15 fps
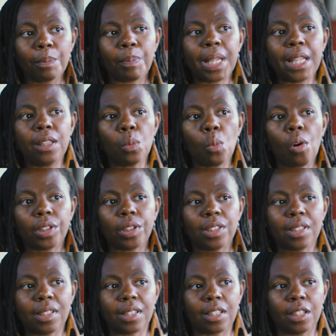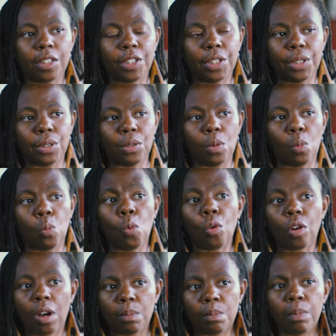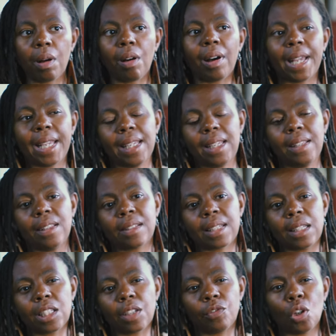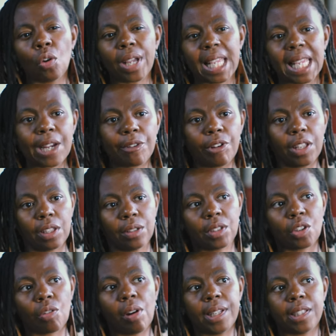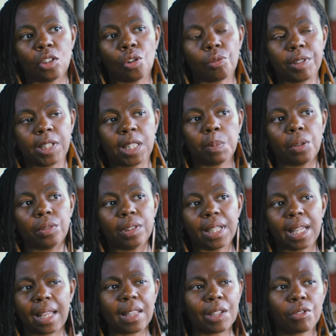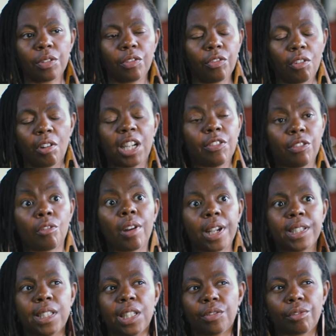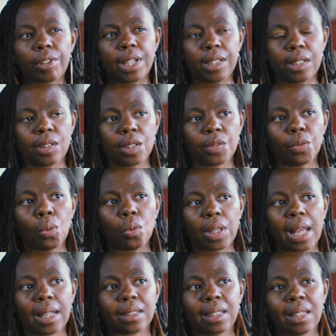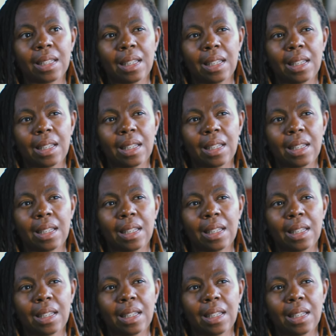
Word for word: been the ones to walk on by in the sense of not hearing those cries, not responding. And there are a variety of reasons for that.